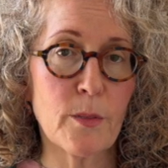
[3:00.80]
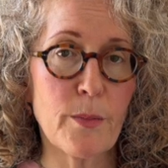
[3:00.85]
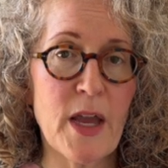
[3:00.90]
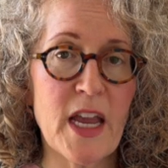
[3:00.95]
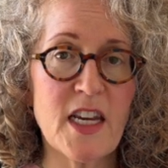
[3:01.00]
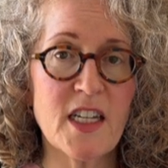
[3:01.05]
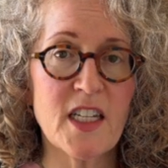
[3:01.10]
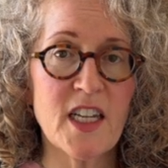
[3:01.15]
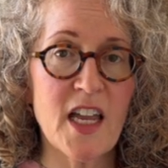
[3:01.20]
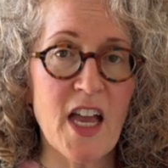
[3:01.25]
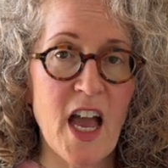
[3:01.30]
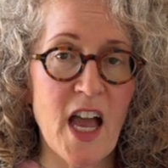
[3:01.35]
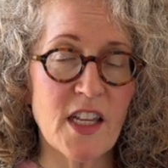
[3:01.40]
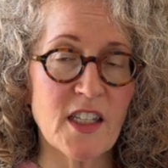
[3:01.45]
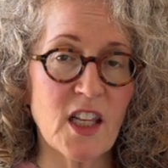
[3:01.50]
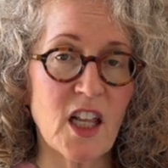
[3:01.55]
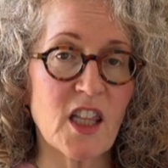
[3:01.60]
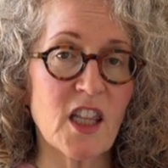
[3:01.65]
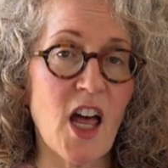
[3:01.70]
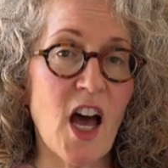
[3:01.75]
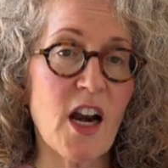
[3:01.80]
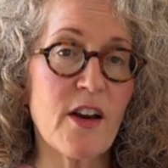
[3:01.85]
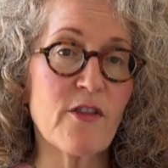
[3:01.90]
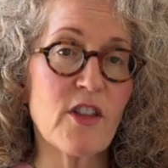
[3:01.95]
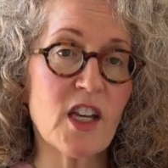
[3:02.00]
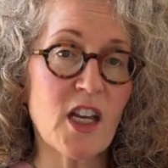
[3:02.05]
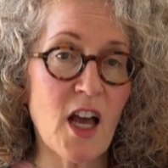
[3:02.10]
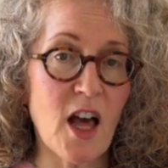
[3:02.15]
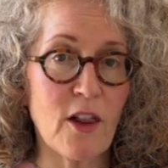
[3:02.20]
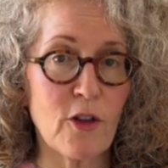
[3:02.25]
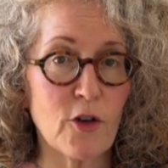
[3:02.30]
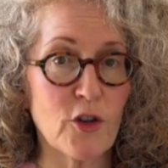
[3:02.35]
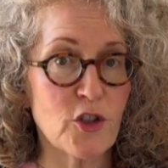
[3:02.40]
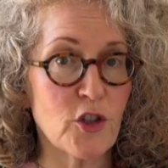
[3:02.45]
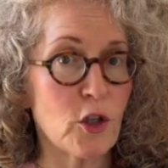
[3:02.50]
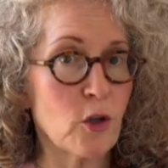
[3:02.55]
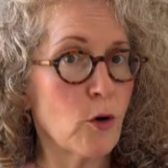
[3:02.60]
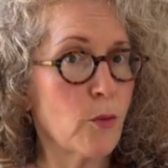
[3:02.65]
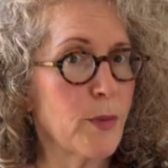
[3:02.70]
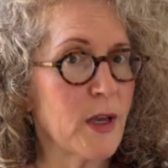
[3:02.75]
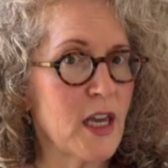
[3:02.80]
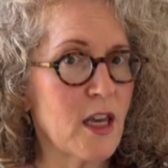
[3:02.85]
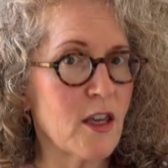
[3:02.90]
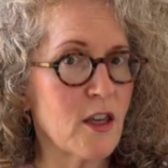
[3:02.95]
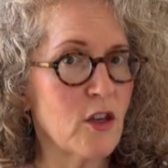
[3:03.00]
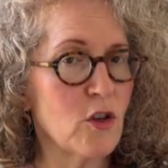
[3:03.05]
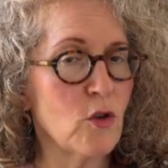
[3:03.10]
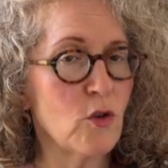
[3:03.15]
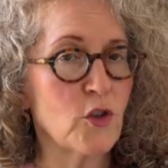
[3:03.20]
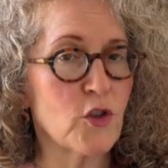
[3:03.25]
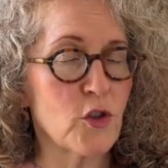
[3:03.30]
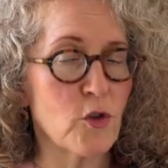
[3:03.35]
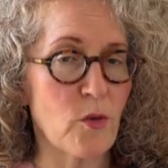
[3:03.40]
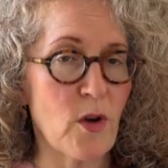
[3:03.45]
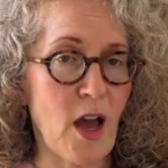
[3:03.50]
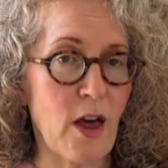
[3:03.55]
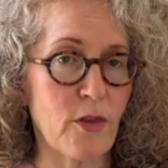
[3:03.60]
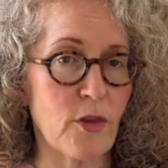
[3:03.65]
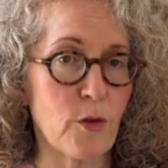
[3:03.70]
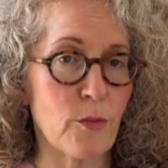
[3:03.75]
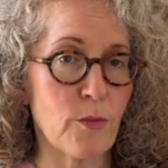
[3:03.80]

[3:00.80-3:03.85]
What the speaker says: painting has a lot of the colors that are being used throughout the